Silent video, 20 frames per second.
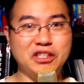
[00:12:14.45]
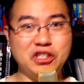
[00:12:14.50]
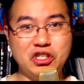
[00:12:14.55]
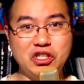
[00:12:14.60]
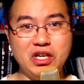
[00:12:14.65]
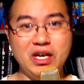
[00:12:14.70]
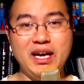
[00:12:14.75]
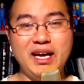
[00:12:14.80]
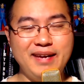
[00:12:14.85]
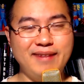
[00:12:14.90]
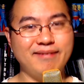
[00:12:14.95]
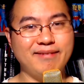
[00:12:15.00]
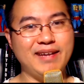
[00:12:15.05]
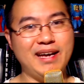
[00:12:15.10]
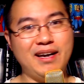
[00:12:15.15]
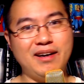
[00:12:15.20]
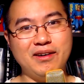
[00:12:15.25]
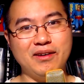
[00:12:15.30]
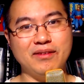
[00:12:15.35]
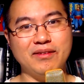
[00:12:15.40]
Is it good?
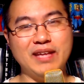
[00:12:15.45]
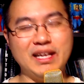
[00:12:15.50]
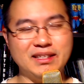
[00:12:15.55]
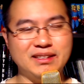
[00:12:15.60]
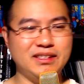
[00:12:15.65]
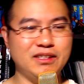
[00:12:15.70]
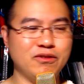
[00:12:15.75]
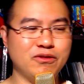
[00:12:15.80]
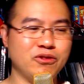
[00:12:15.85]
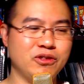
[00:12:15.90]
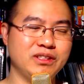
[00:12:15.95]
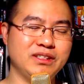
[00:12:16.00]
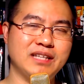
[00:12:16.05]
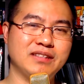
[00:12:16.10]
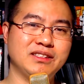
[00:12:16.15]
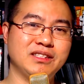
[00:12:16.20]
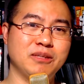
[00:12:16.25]
I don't know. That's different.